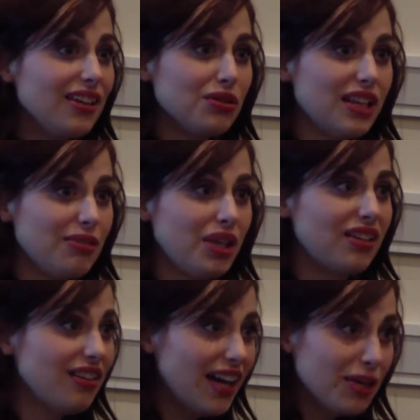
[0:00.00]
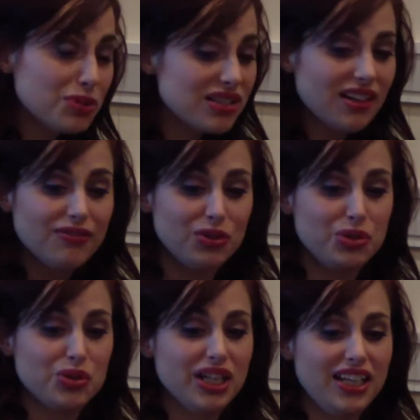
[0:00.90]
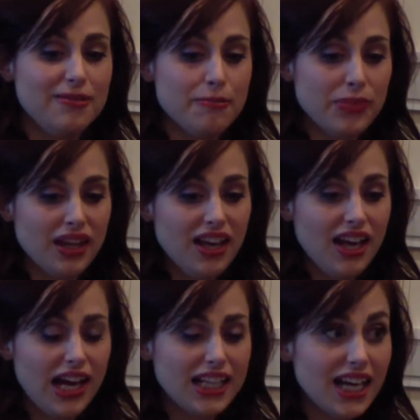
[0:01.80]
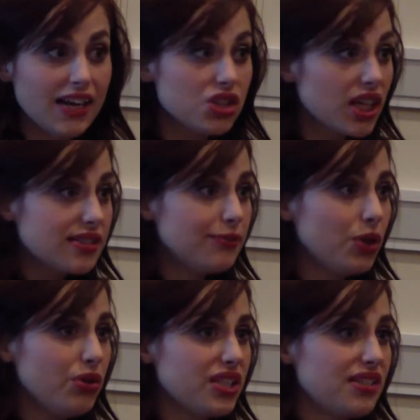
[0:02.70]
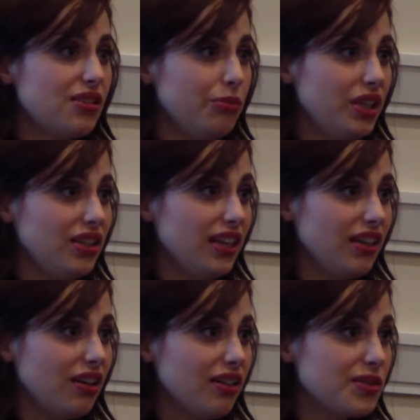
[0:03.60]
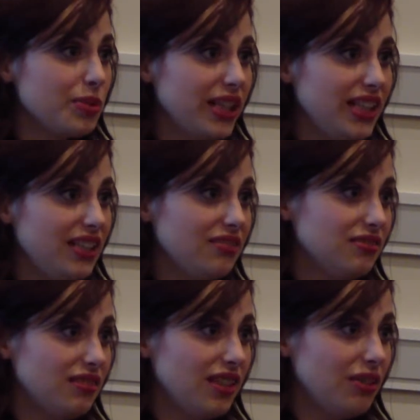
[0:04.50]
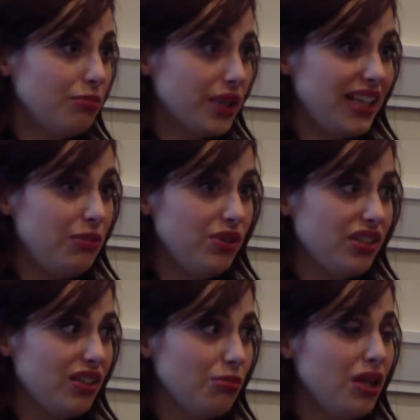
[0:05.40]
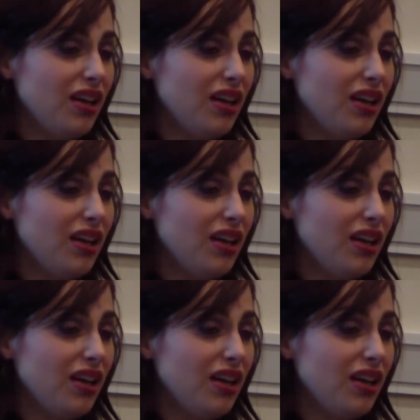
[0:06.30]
They were letting me climb stuff. It was great. And I actually got some photos next to Amelia Earhart's plane in a plane museum.